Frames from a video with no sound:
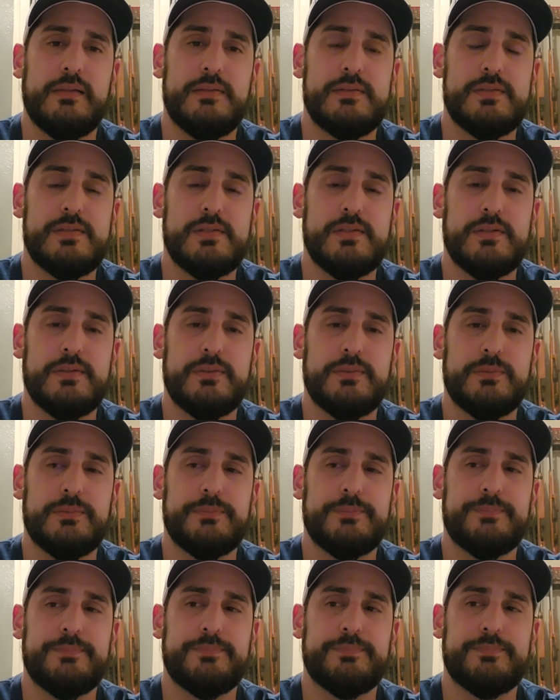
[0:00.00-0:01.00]
So,
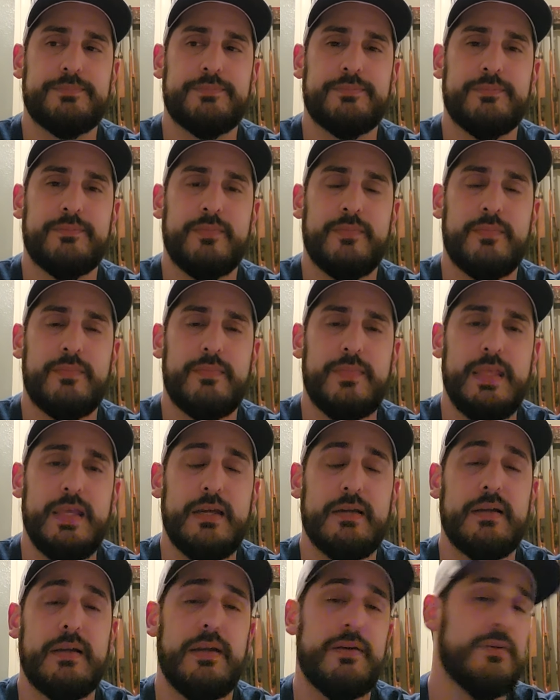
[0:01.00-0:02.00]

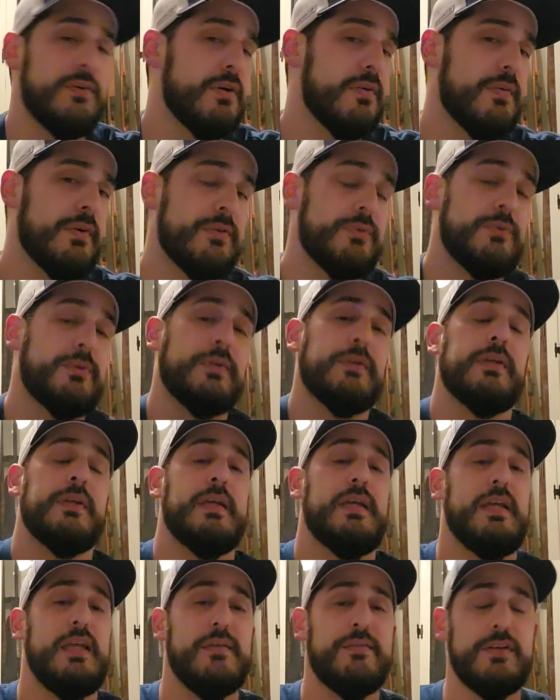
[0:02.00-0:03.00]
yeah, I don't know if I'll do one.
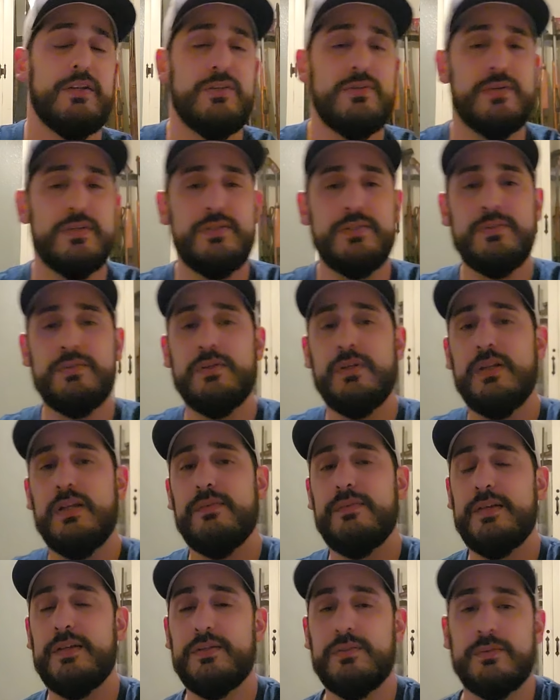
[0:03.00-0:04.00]
If I do, I do.
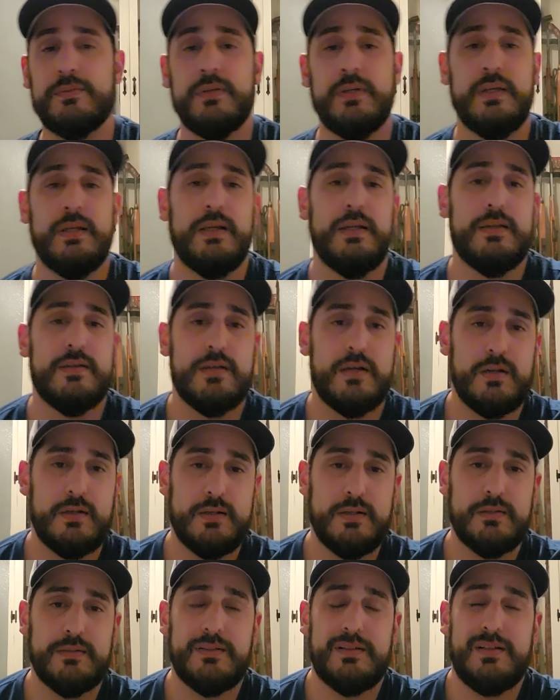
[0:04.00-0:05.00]
If I don't,
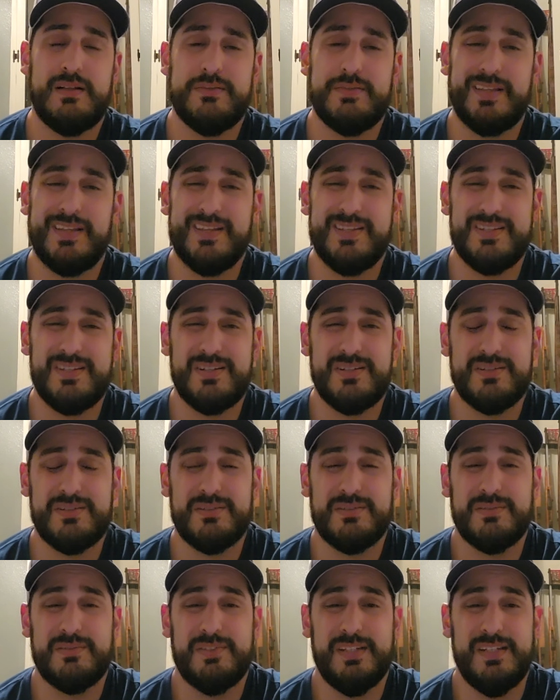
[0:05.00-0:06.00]
I'll have to catch y'all
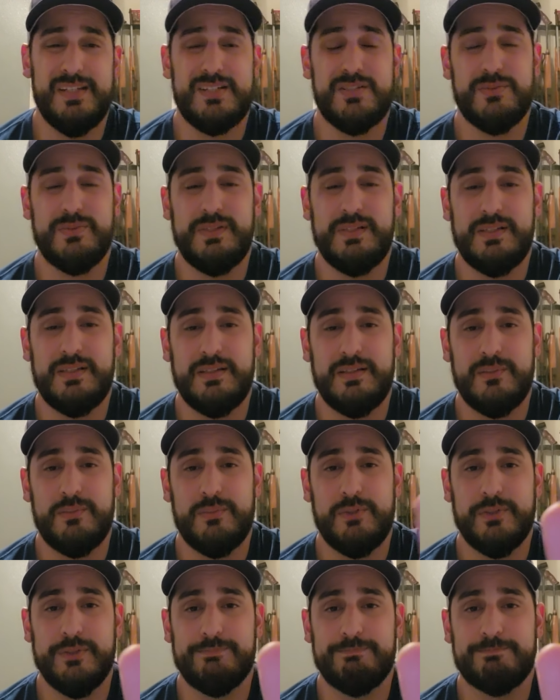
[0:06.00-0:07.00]
the next week.
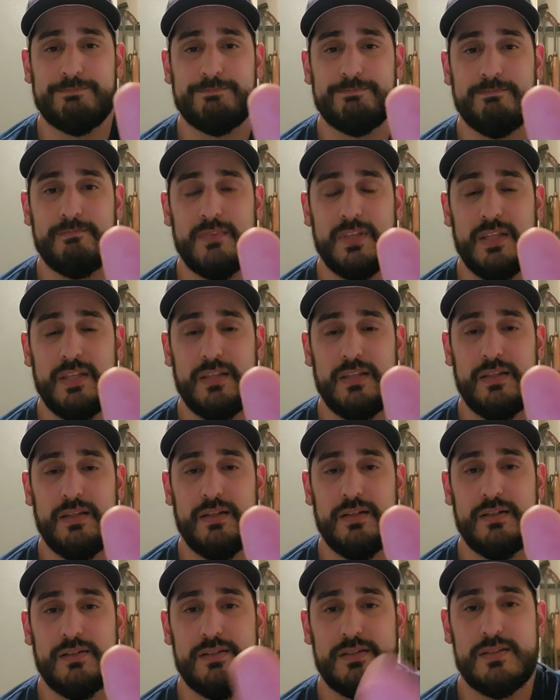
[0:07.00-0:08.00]
But
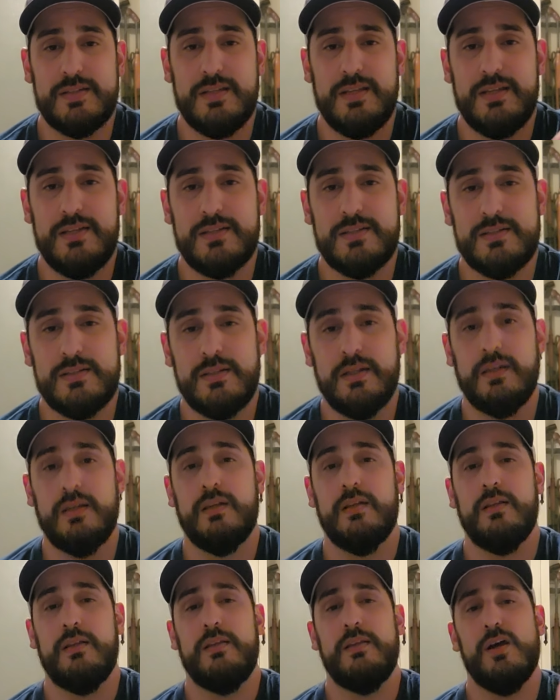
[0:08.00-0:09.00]
just in case,
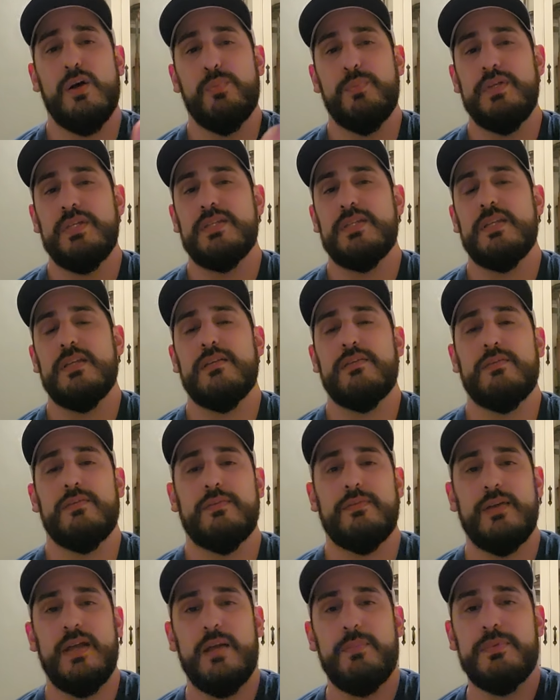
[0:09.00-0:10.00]
y'all be safe.
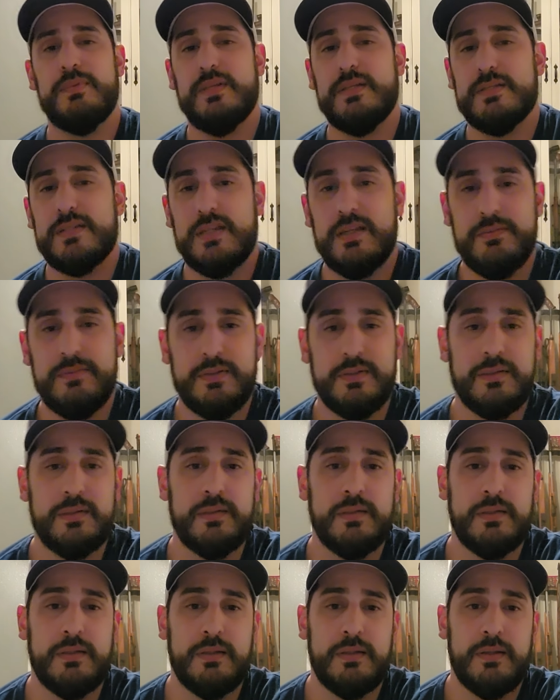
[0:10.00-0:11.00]
Happy Thanksgiving,
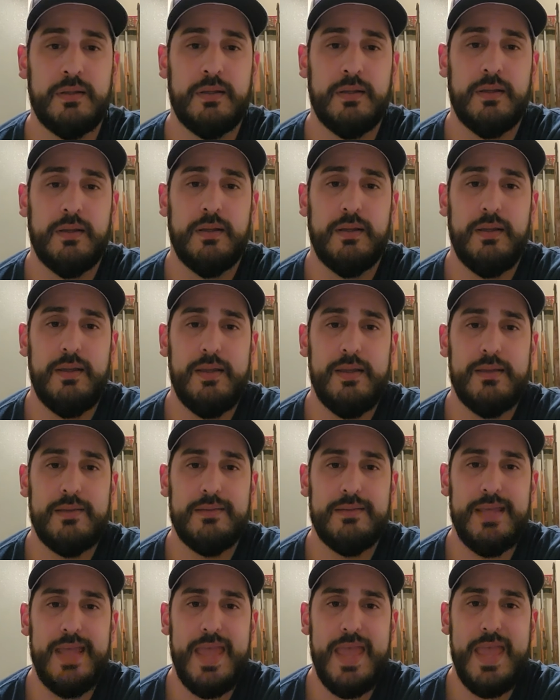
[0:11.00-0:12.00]

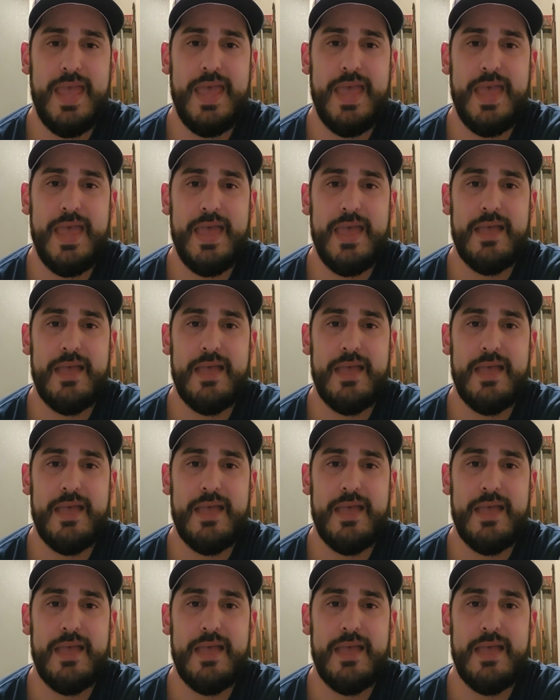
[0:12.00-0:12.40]
and yeah.